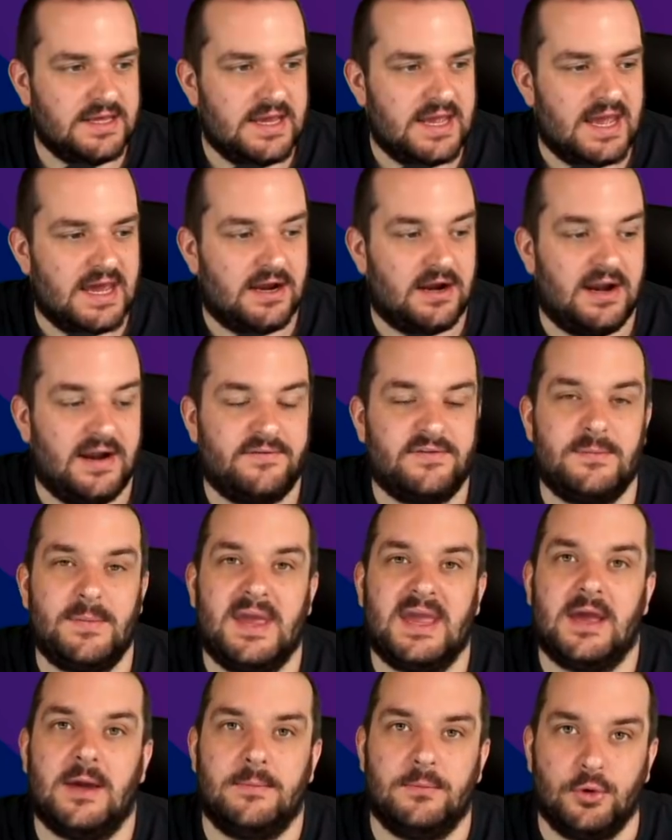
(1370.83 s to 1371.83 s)
and I'd have to
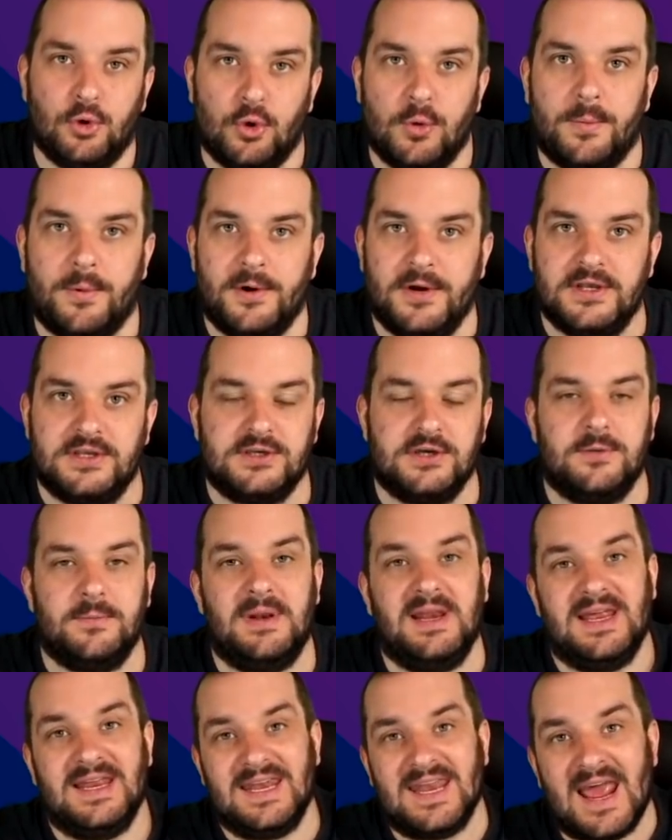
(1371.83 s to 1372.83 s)
make up 0.2
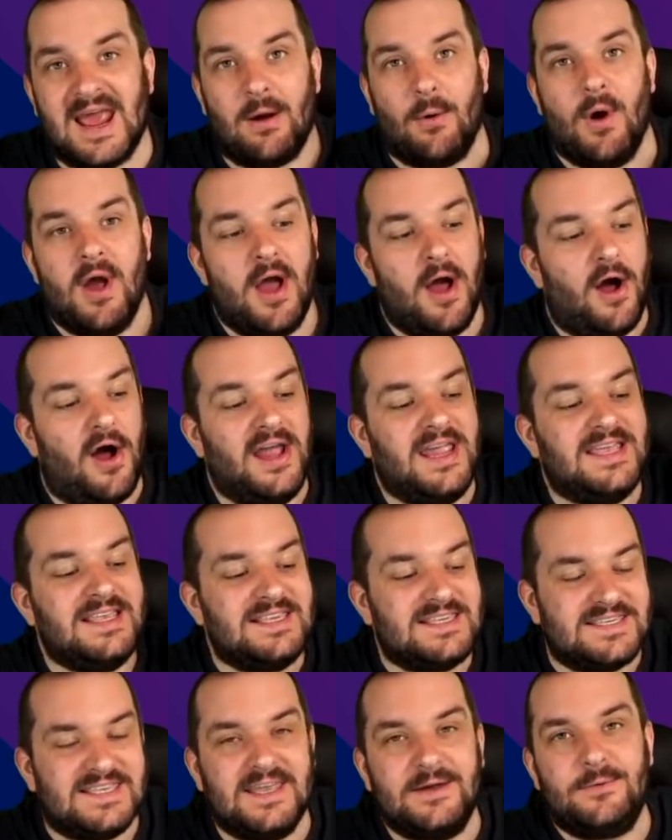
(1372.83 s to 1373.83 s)
million. Now, I can
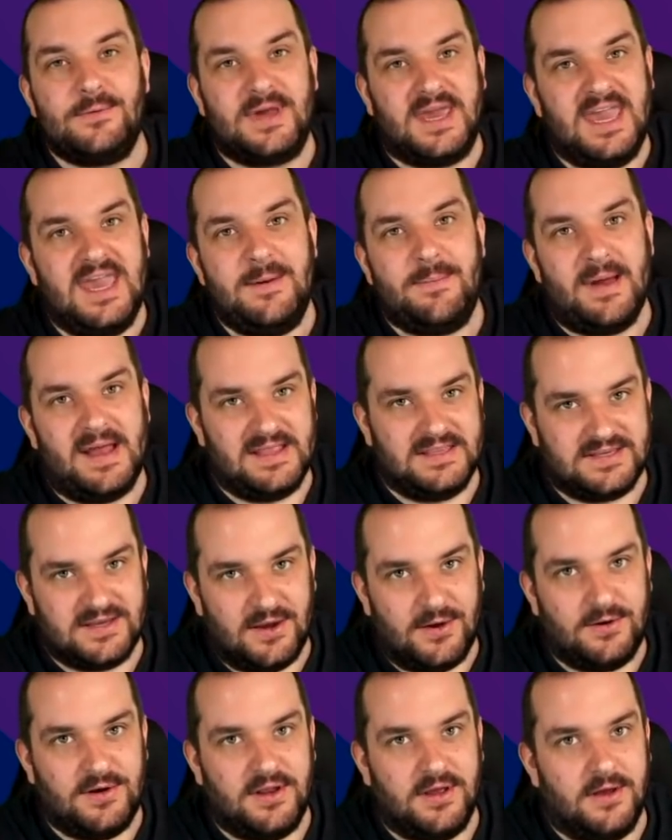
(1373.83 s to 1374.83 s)
still keep
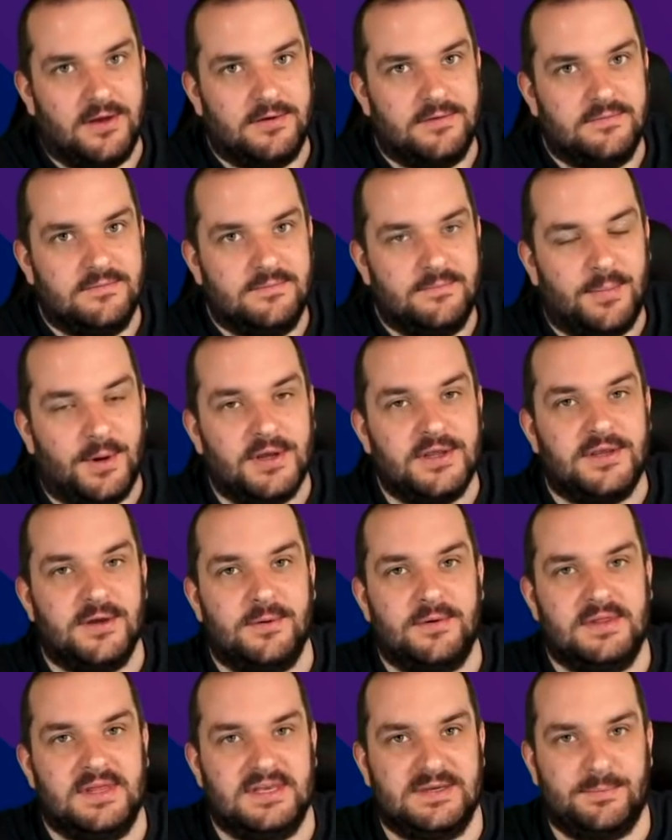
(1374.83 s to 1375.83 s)
Antonio by
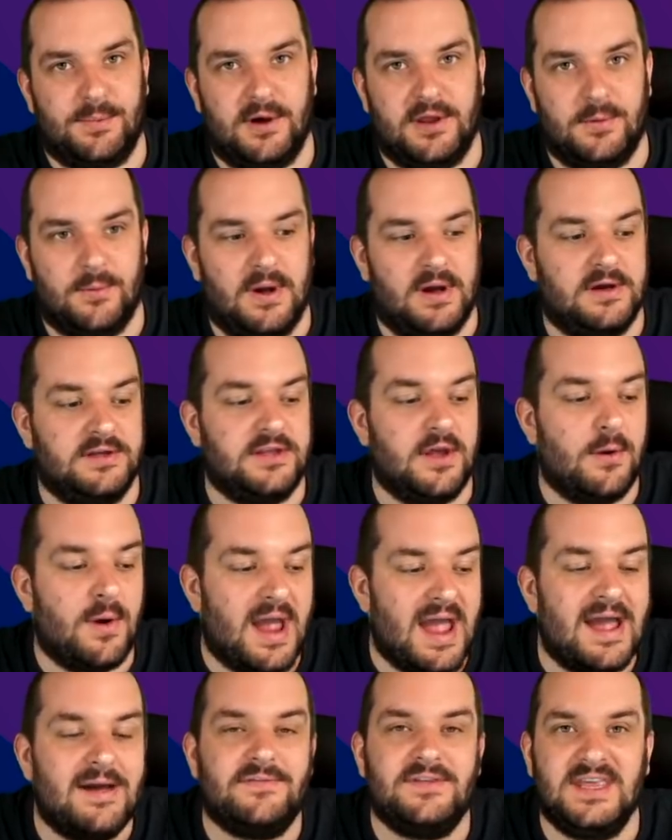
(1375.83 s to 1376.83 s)
doing this, by the way. I don't
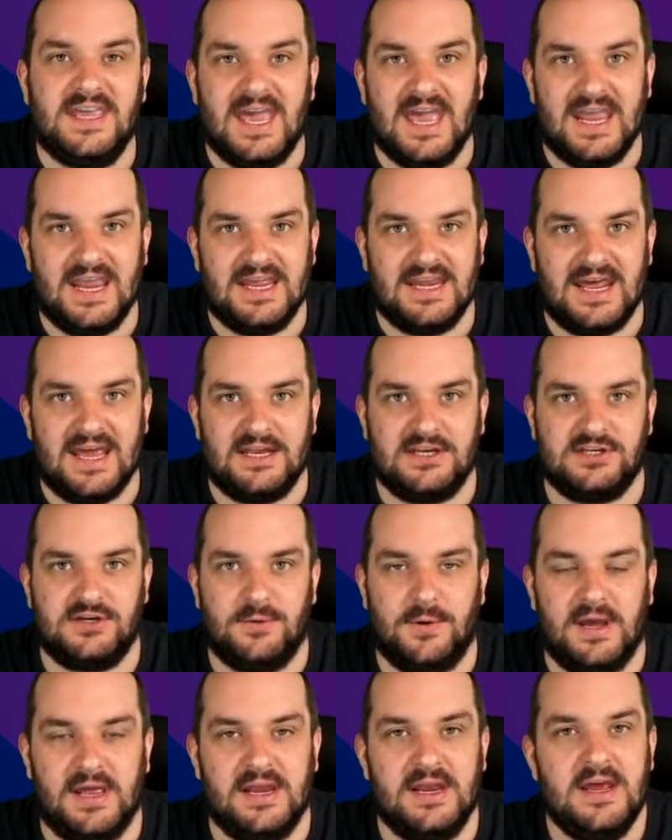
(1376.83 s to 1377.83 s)
have to get
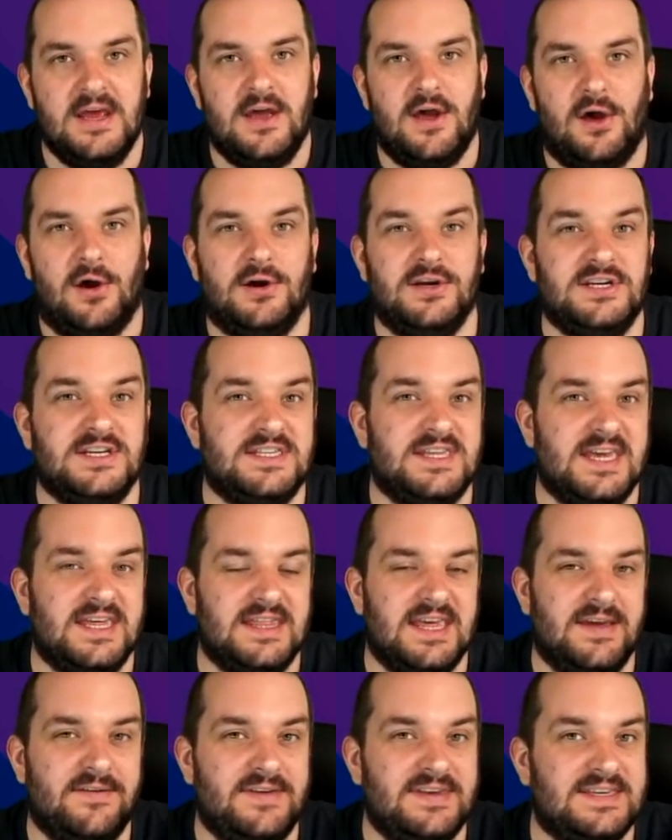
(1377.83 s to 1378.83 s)
Iheanacho in. I just think
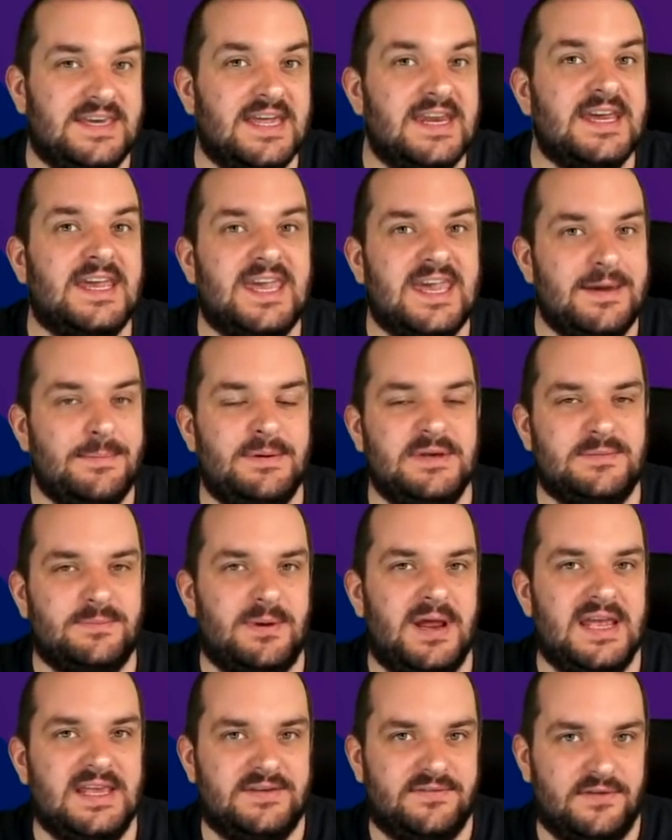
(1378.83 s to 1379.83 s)
that if he's going to keep his
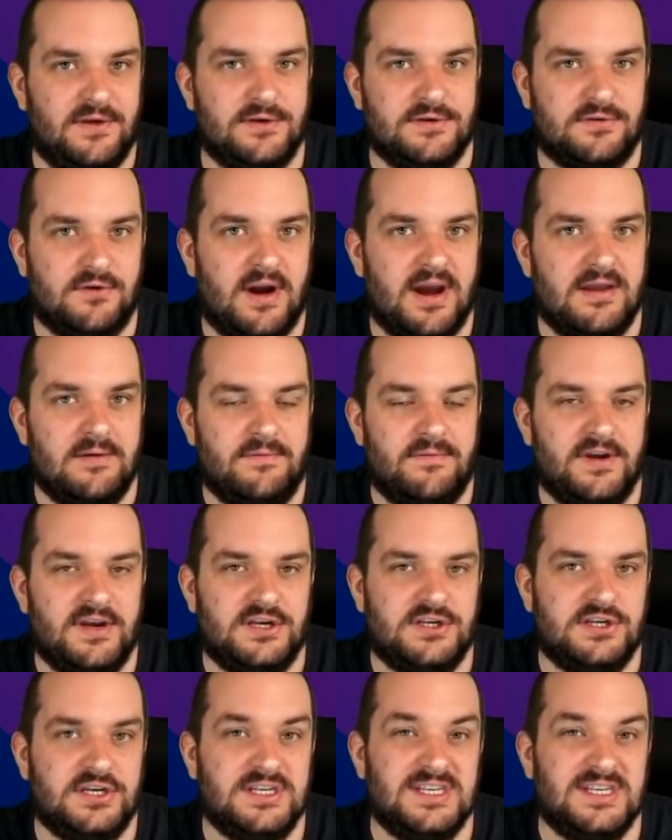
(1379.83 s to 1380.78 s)
place for those great fixtures,